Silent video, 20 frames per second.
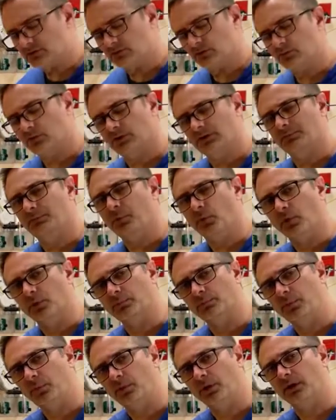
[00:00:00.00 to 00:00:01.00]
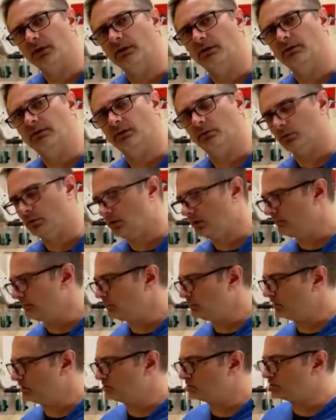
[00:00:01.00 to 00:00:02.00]
a really important point, that whenever
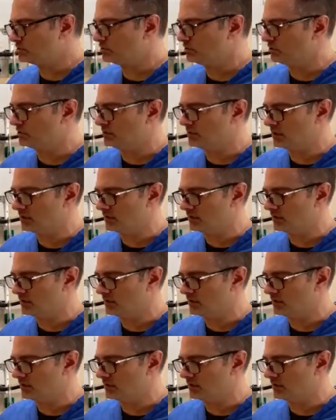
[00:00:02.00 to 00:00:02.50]
we insert